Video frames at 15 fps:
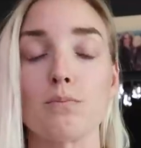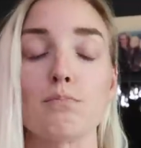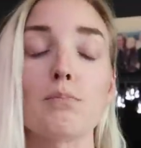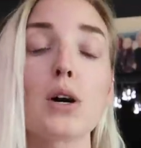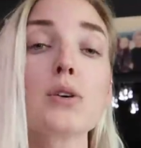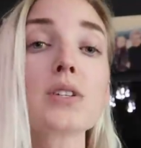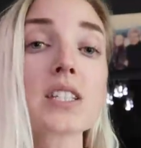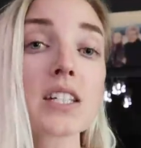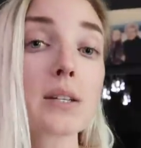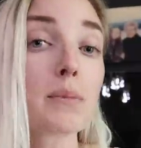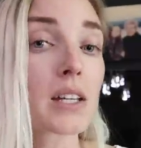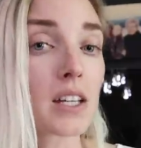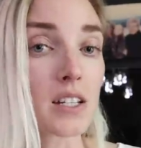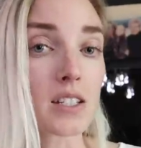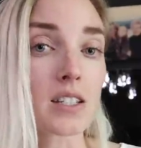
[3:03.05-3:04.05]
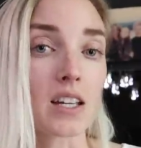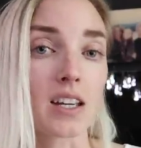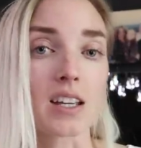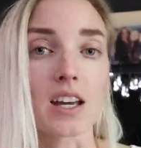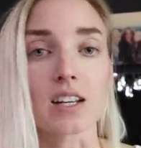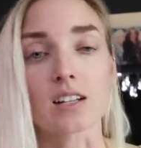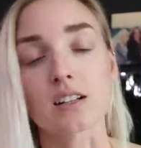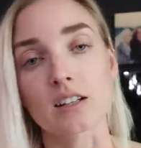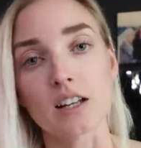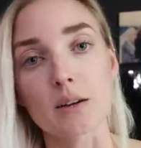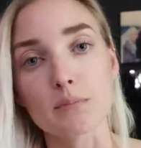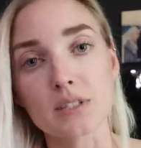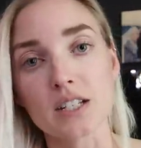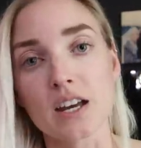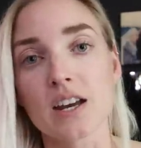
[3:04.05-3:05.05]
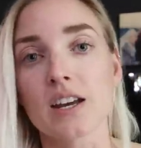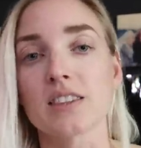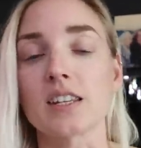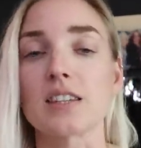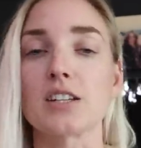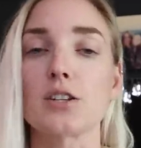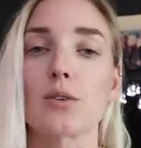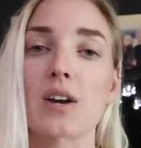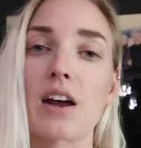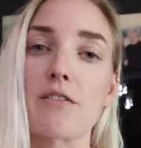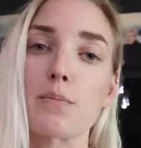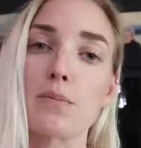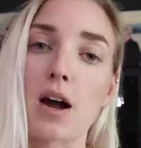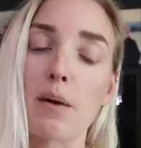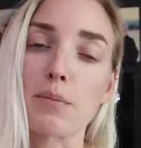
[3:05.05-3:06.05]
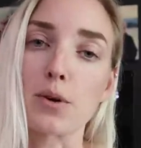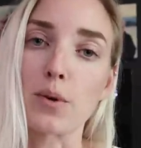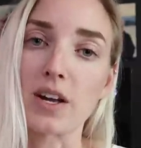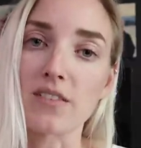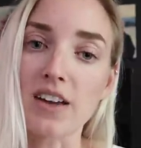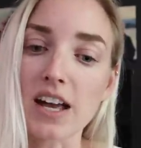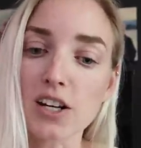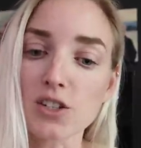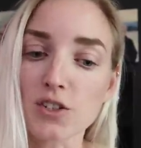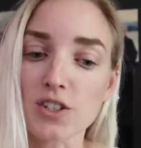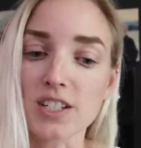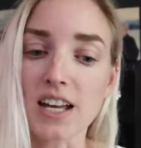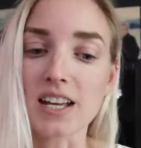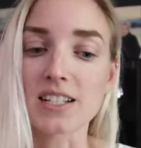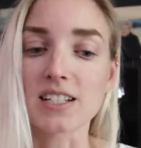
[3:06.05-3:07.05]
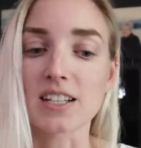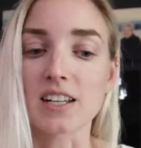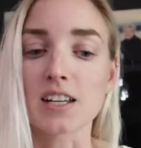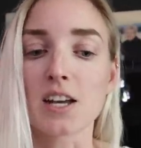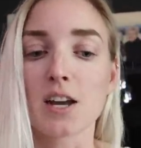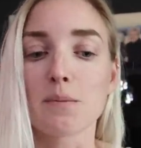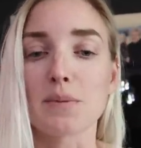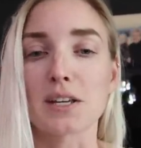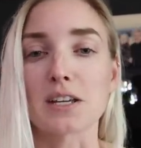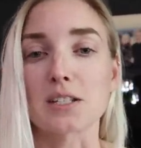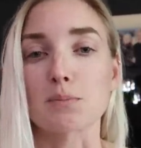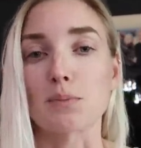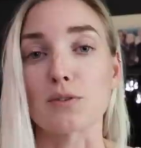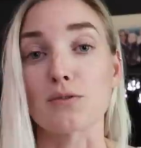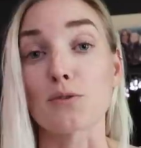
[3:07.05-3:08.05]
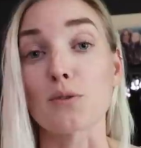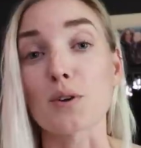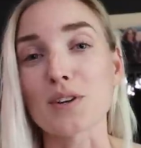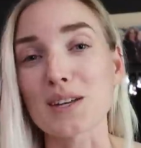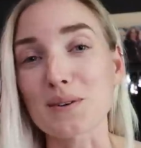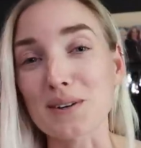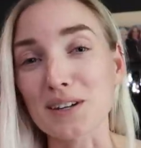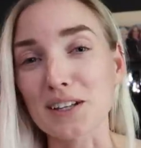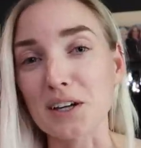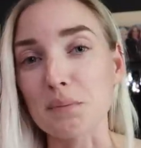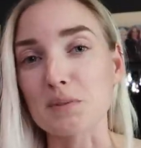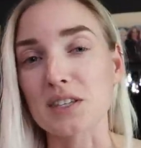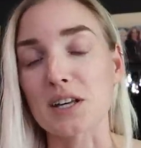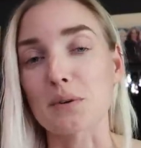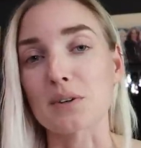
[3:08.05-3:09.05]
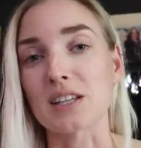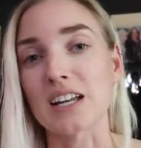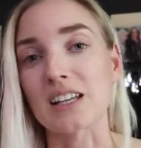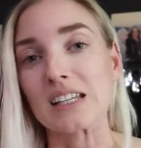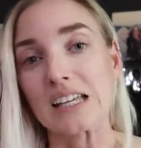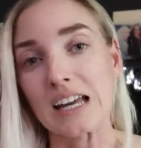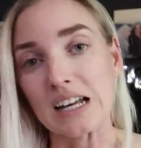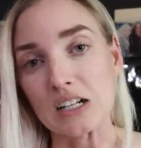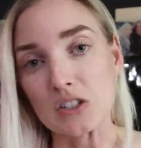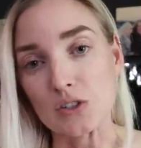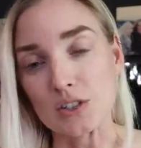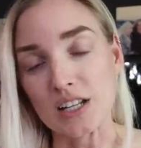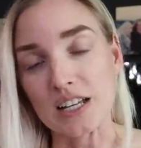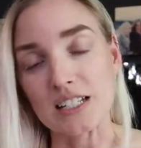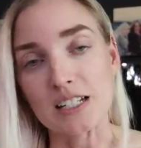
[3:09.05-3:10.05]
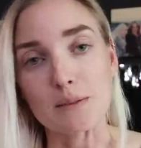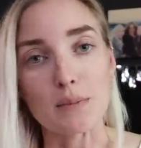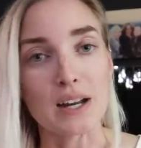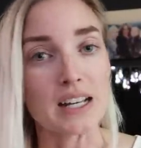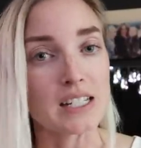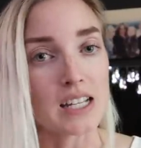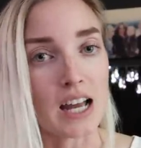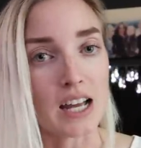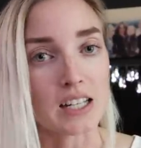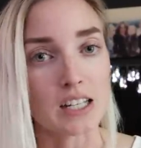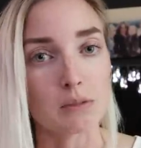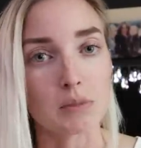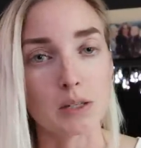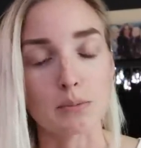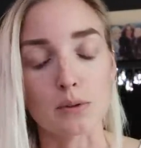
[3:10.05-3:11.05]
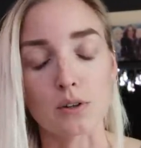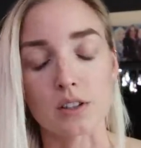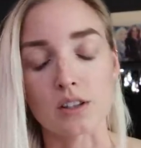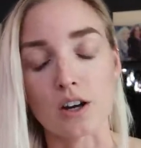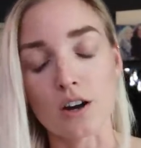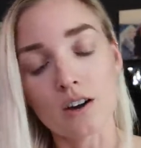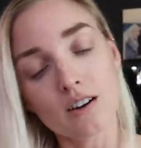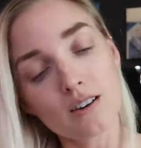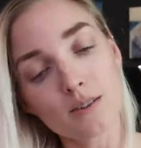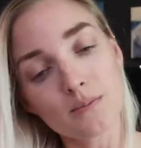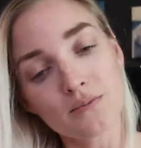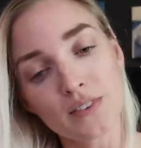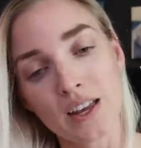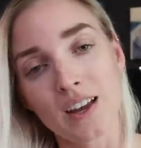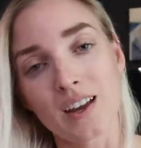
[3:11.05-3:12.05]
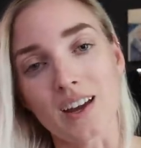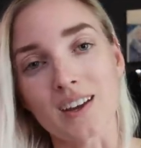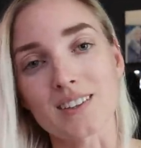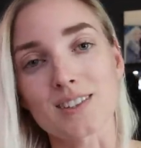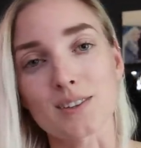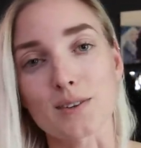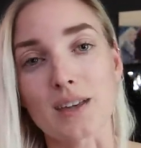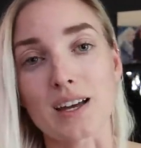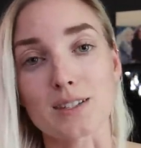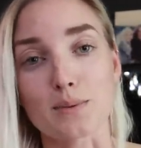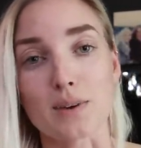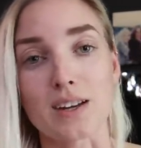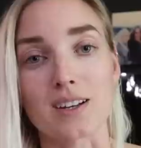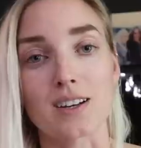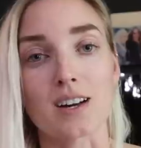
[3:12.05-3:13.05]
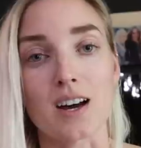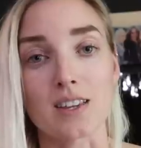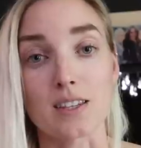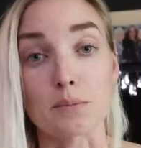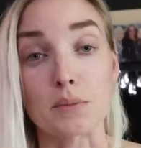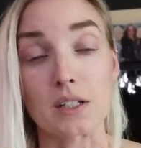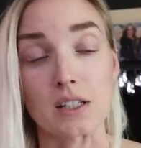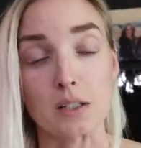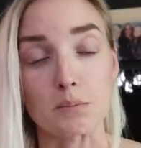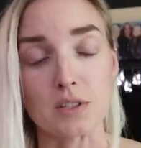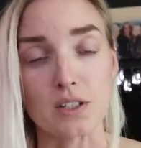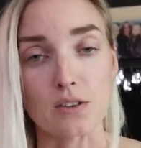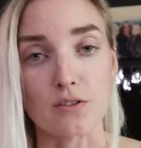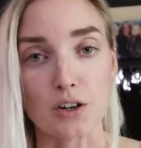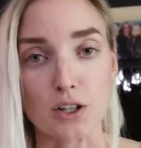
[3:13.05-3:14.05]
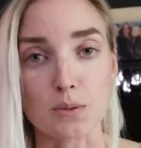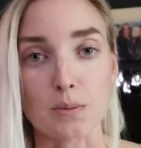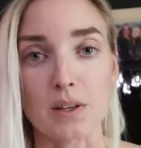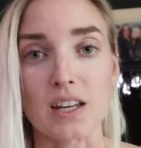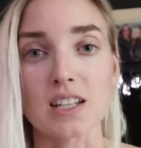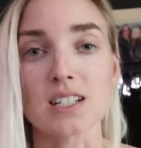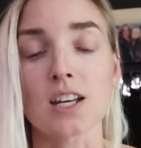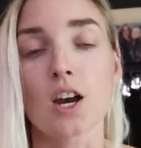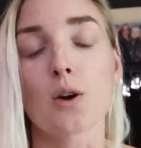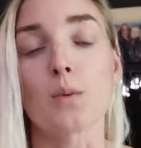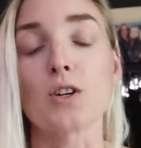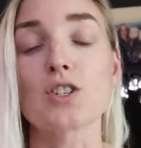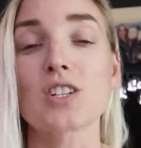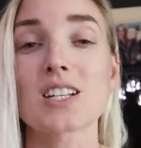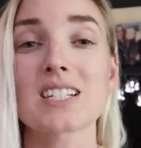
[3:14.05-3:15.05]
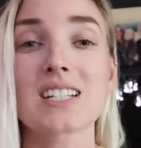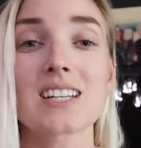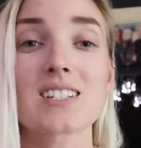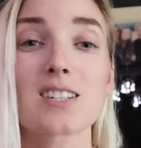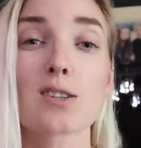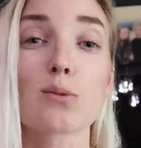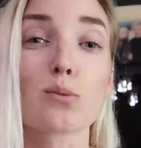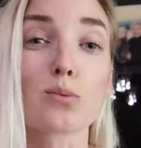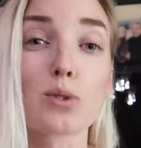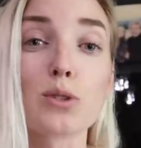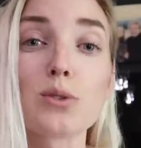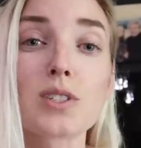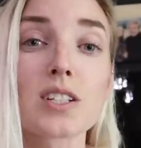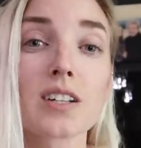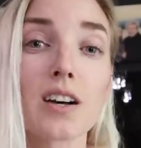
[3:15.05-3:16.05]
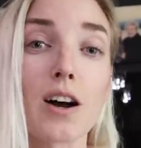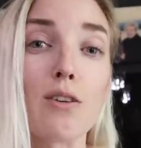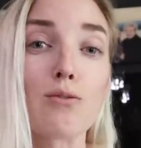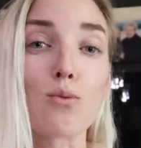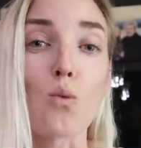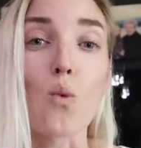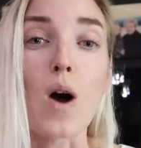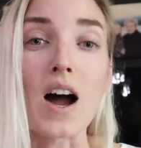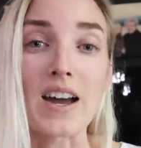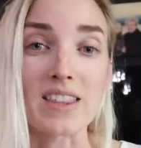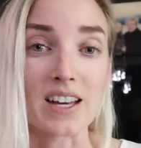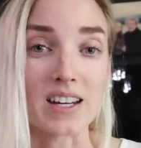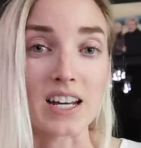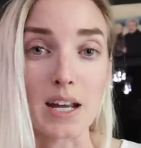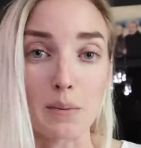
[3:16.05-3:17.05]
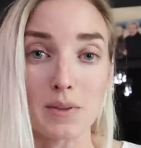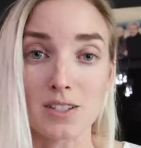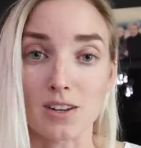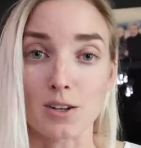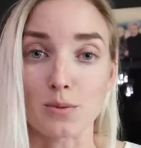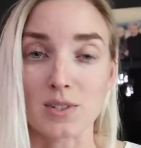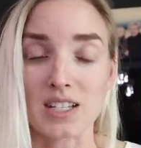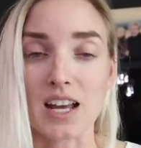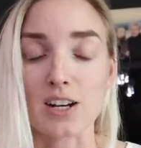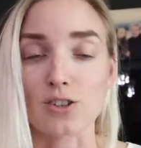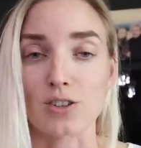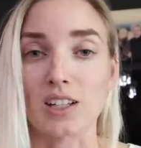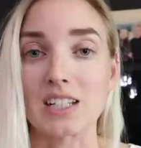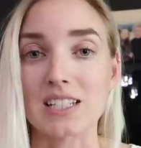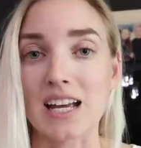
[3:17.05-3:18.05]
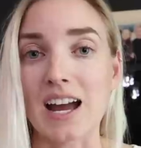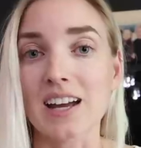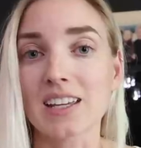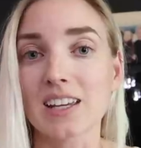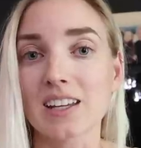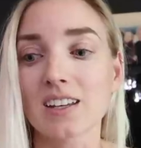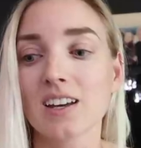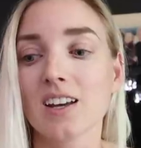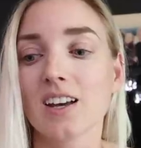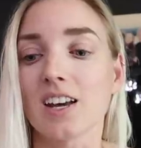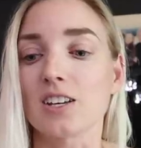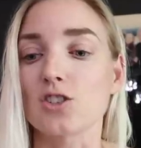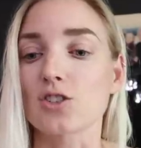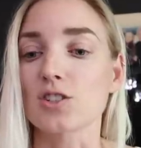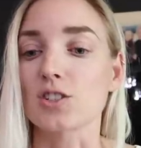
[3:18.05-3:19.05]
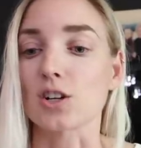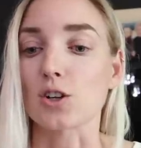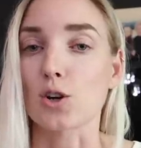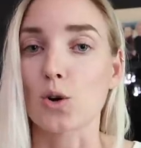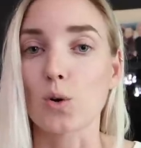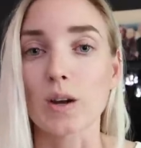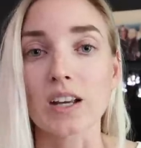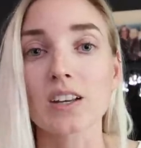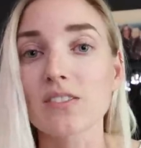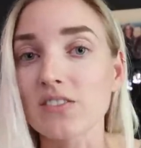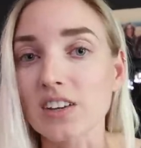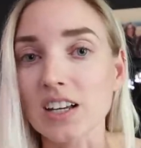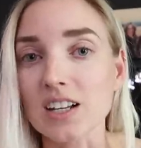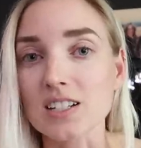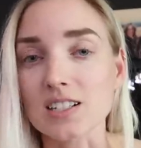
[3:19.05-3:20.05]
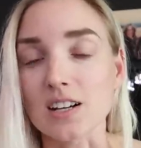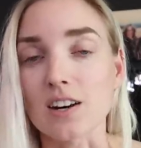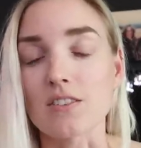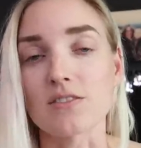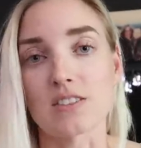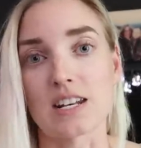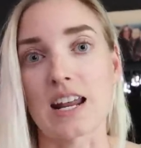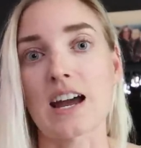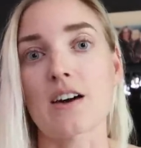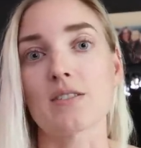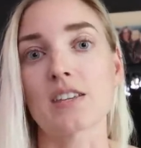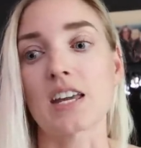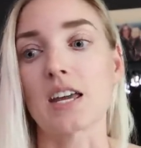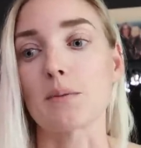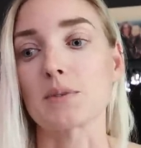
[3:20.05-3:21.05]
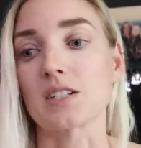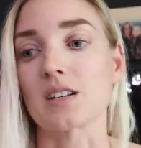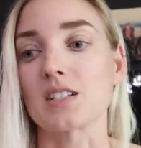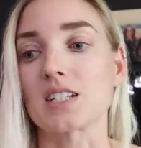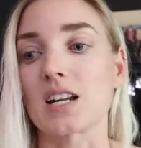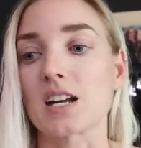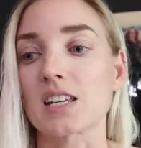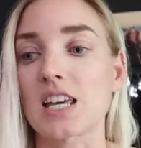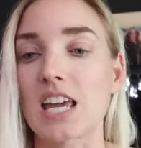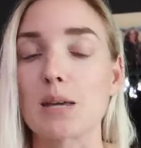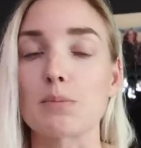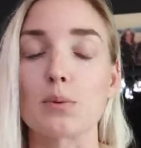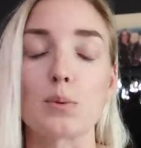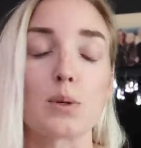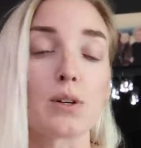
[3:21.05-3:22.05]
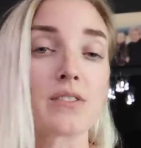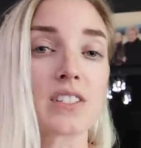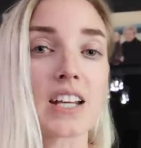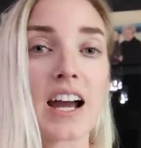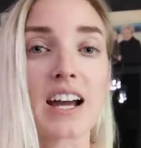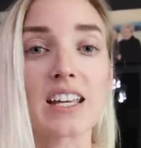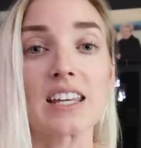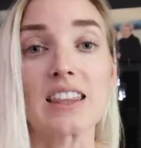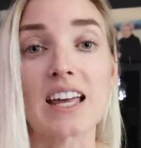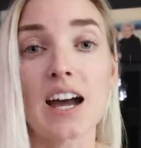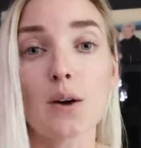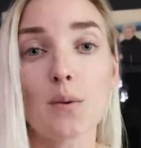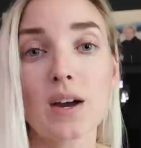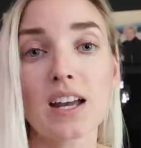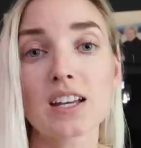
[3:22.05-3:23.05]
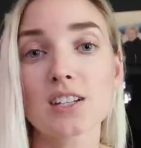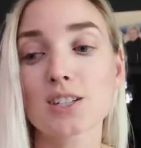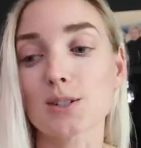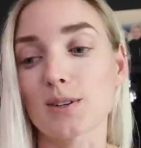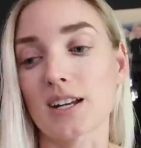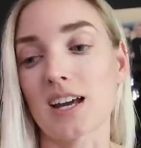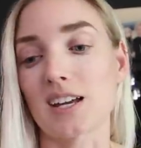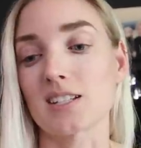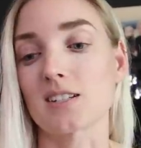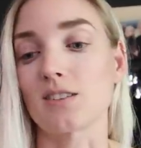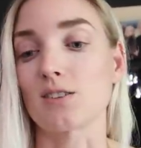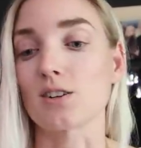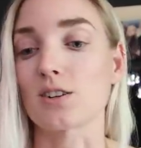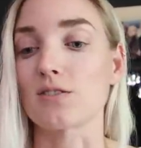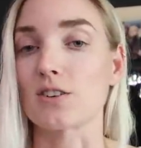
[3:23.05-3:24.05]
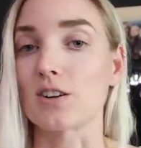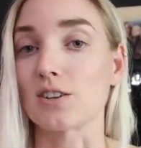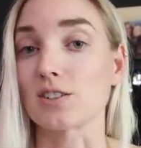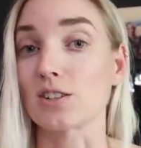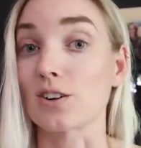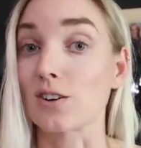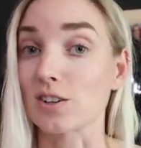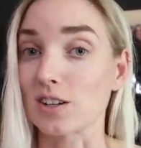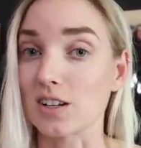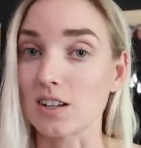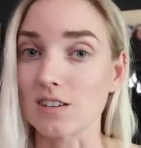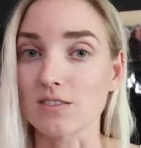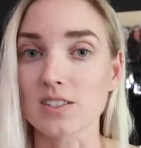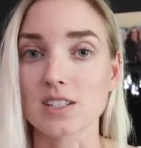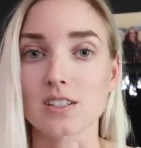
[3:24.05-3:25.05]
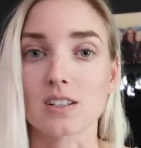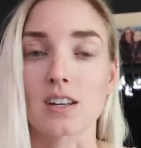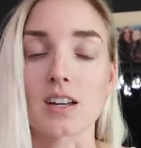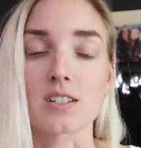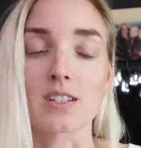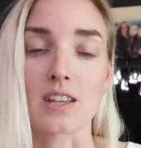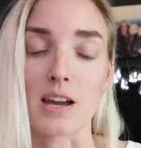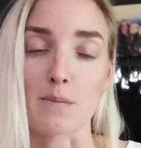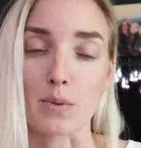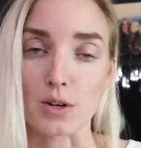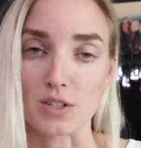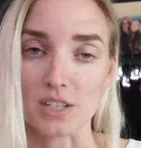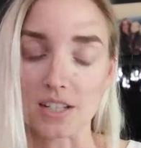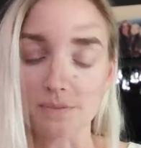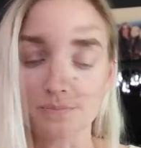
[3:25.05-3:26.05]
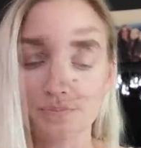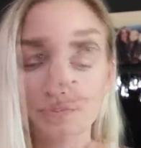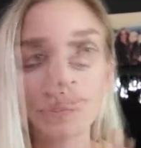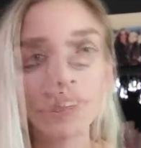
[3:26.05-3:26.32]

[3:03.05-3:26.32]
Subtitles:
mostly because they get clipped, then they don't have a proper way of exercising, because before they were clipped, they were likely exercising by attacking people in the home, and so that's what got them clipped in the first place, which doesn't get to the root of why that Amazon was actually attacking. It's just a quick fix of now the Amazon's not capable of attacking that way, so it has to look for alternatives to get to that person.